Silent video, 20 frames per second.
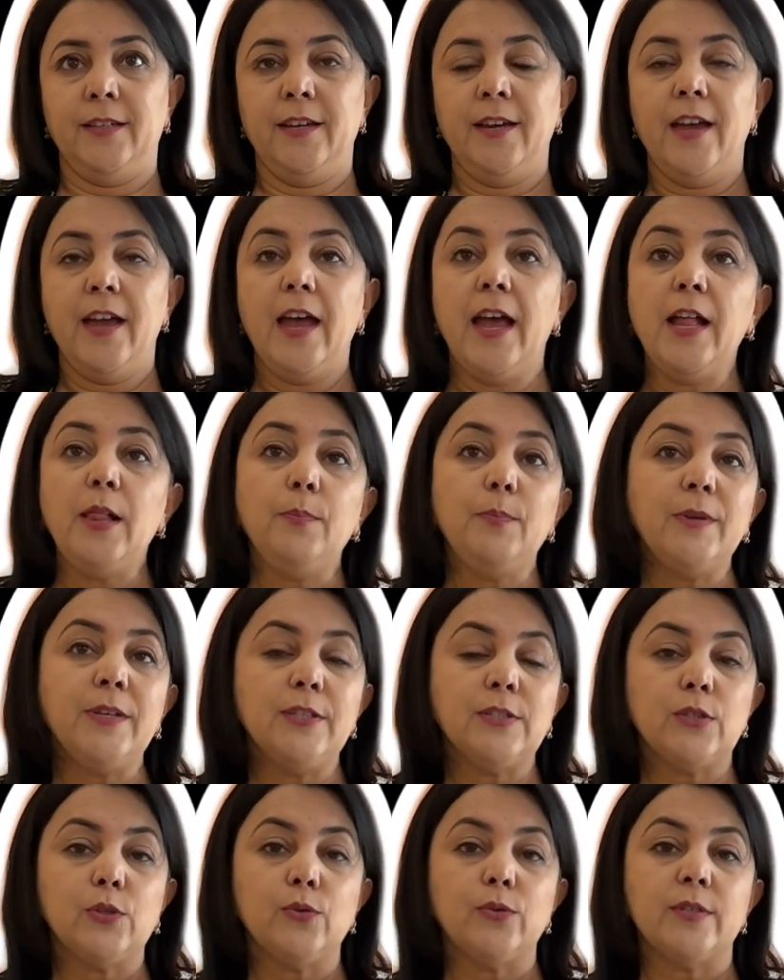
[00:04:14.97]
helping
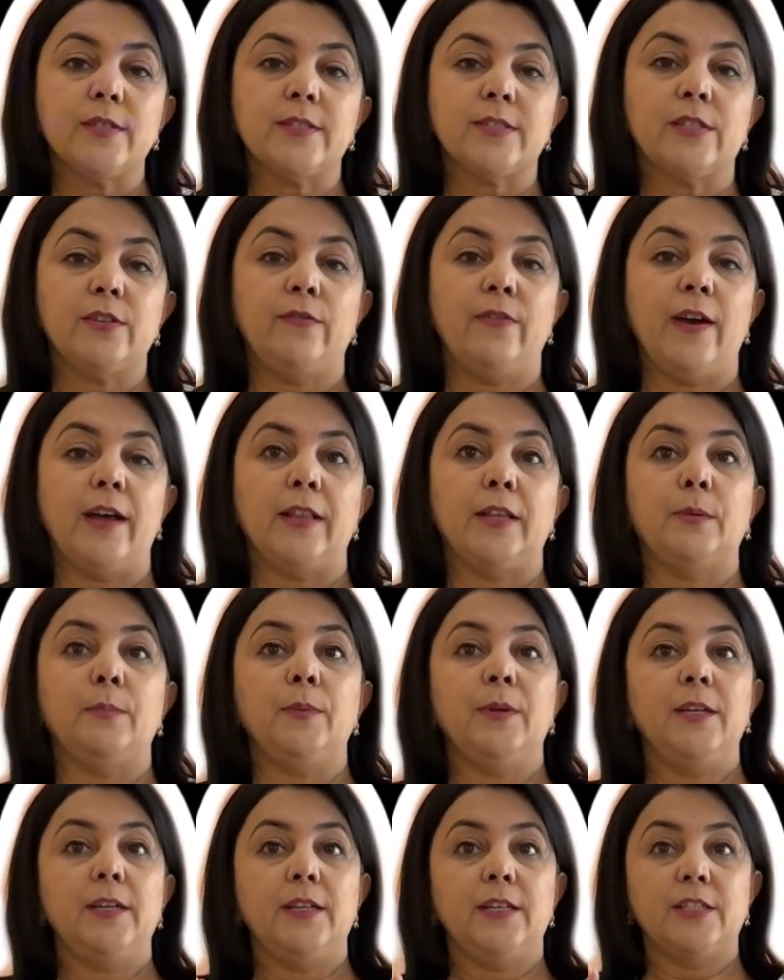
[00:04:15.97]
students develop
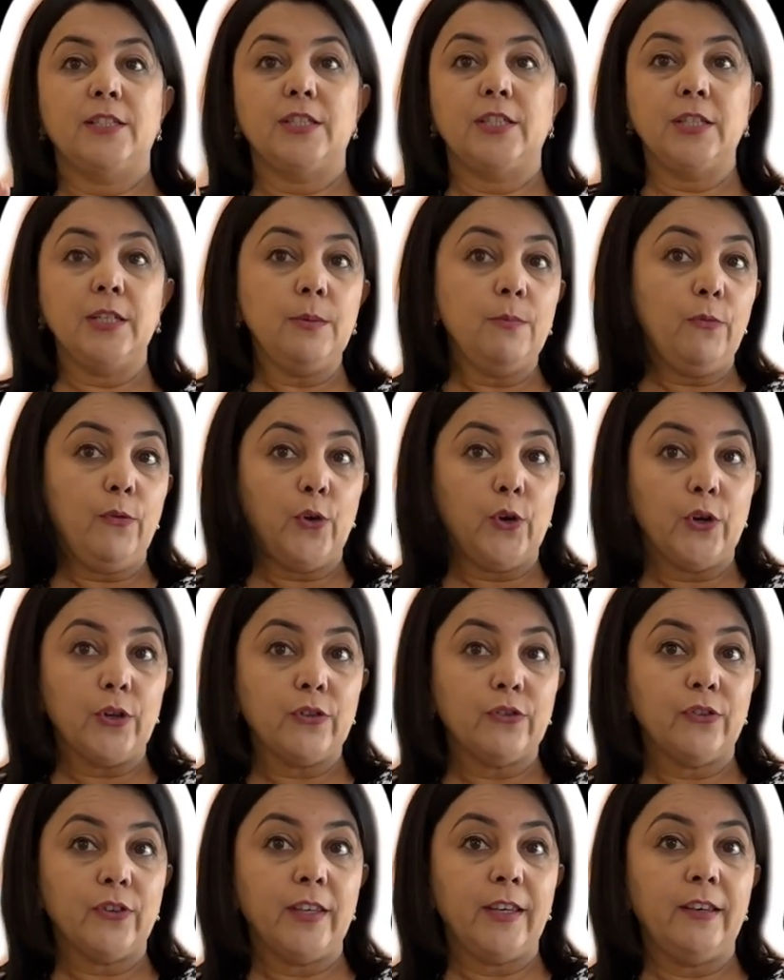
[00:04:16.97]
teamwork
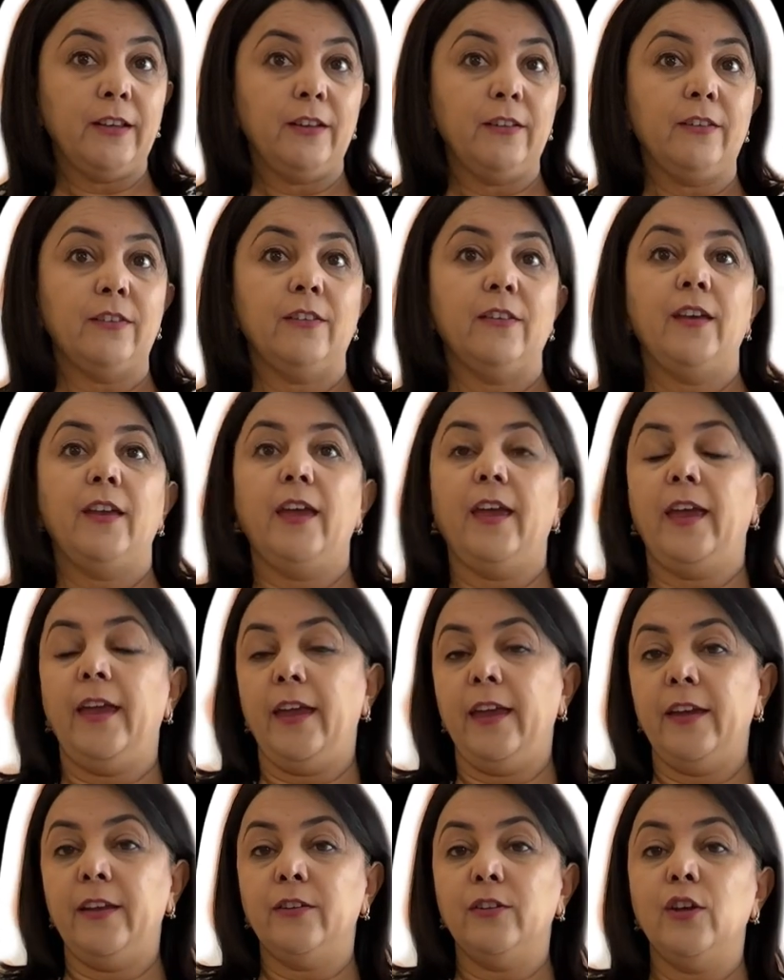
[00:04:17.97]
skills
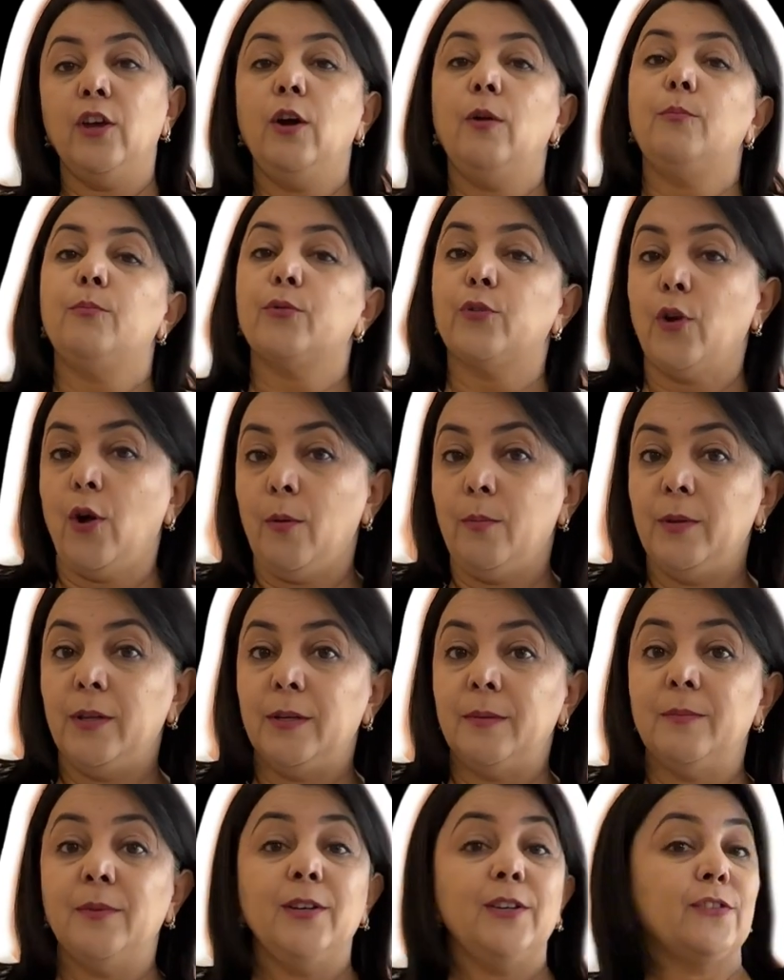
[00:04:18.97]
and
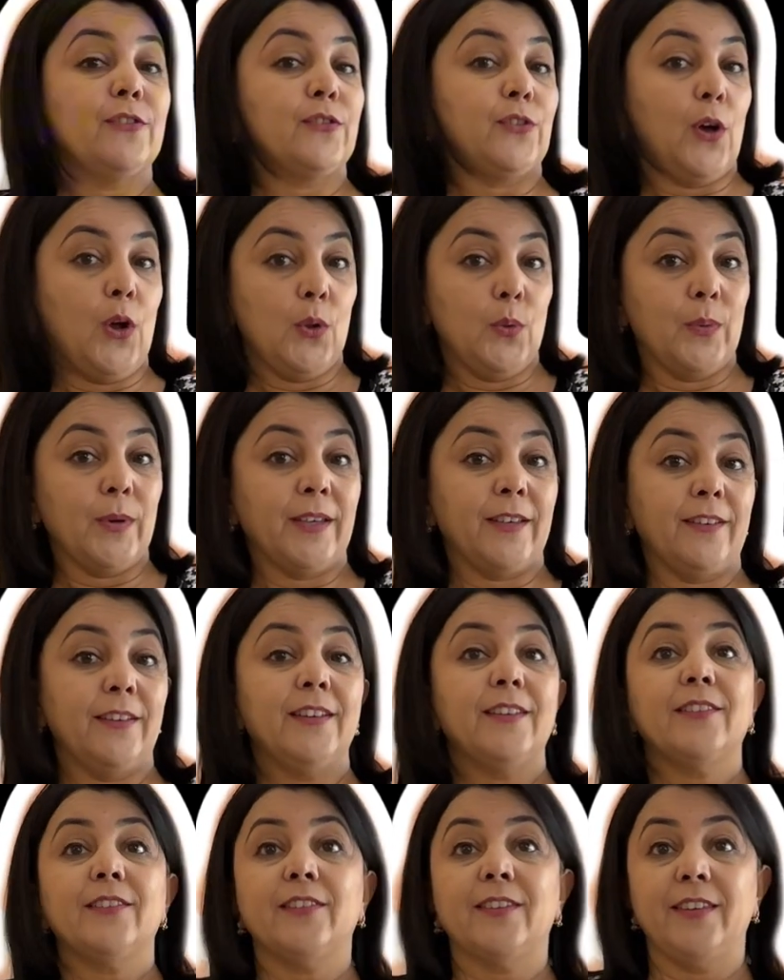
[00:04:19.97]
problem-solving
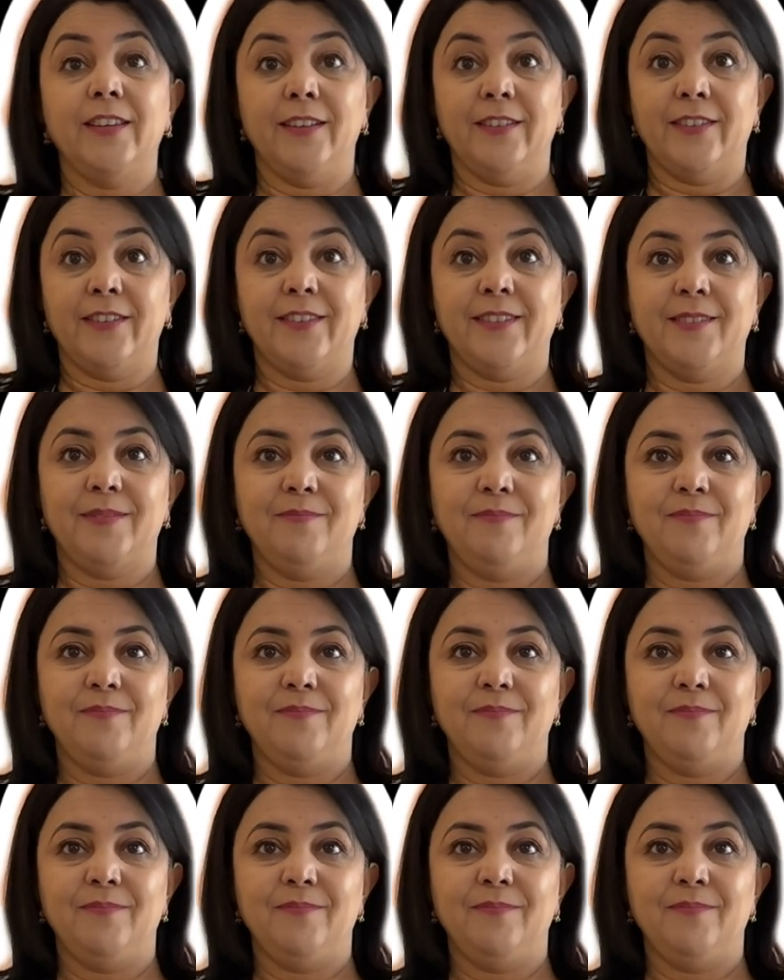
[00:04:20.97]
skills.